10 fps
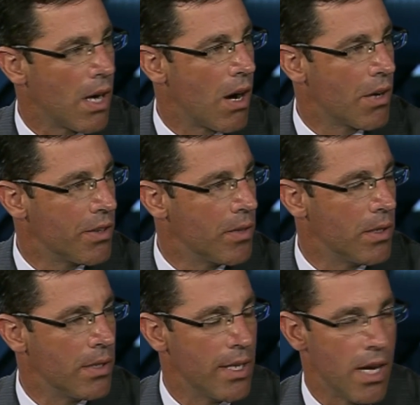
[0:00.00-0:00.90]
harder
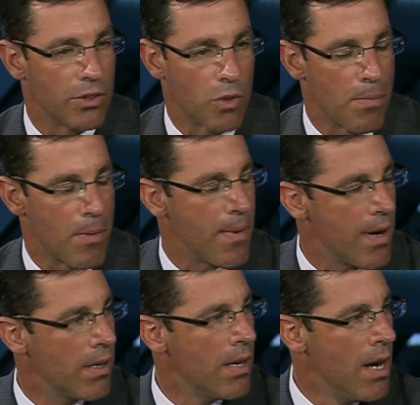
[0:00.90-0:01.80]
than us or
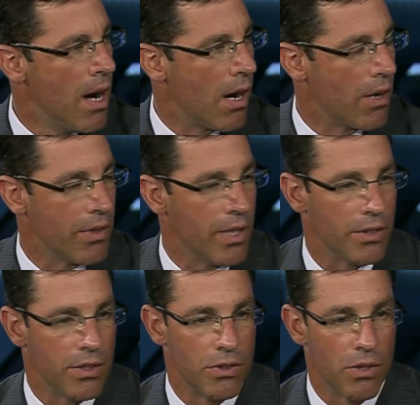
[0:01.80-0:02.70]
prepare harder than
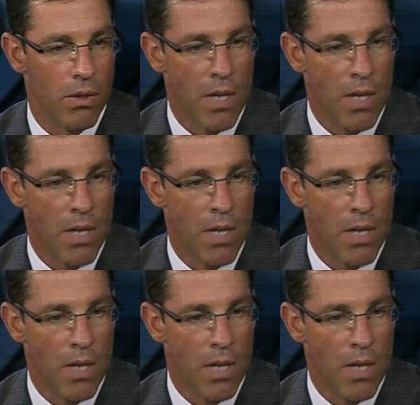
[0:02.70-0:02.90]
us. And so